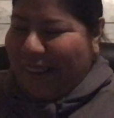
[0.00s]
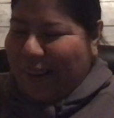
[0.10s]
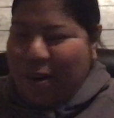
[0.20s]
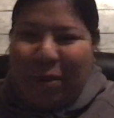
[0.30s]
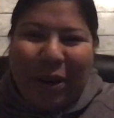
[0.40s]

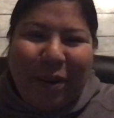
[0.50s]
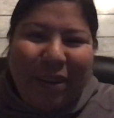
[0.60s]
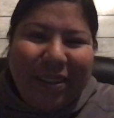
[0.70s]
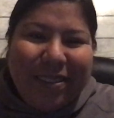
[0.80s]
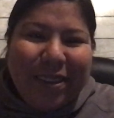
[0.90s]
we're
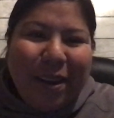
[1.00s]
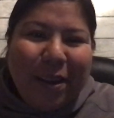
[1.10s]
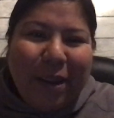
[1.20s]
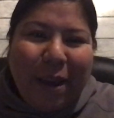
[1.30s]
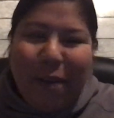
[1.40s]
going to talk
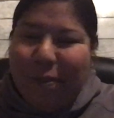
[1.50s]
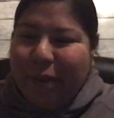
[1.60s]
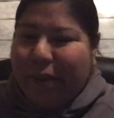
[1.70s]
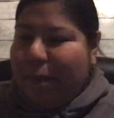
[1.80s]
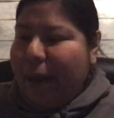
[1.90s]
now
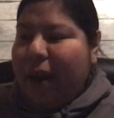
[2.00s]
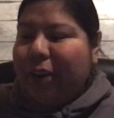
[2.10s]
about the pattern